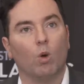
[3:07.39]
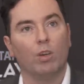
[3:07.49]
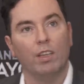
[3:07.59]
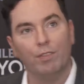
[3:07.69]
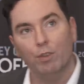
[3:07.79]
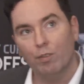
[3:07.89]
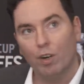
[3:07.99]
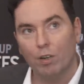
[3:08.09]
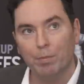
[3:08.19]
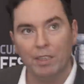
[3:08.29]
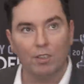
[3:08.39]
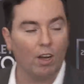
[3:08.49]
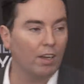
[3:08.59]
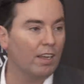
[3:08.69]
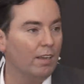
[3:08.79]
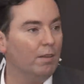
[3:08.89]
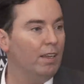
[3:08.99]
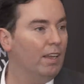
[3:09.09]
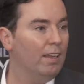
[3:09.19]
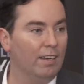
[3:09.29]
Tony, if you've heard me talk
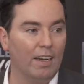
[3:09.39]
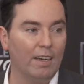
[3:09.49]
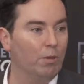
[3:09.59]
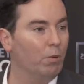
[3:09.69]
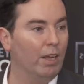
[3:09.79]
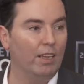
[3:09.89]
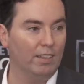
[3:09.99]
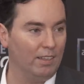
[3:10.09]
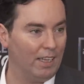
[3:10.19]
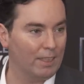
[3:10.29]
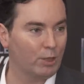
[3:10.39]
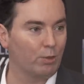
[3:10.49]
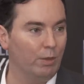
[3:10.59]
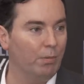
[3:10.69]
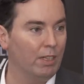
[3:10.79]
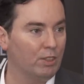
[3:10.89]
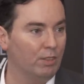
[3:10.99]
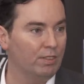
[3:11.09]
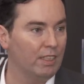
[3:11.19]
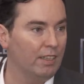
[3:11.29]
in any way in the last 3 months,
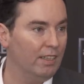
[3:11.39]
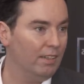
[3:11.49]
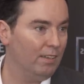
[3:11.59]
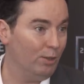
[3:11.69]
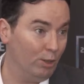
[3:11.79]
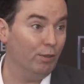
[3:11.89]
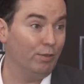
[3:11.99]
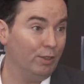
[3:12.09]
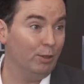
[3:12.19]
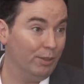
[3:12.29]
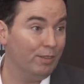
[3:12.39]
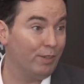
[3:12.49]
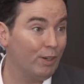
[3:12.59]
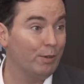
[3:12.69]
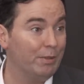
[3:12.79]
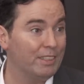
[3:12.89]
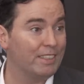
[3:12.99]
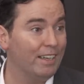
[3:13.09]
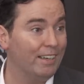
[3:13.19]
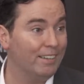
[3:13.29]
you've said that, or you'd have heard me
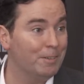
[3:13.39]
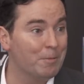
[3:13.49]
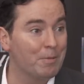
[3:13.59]
say,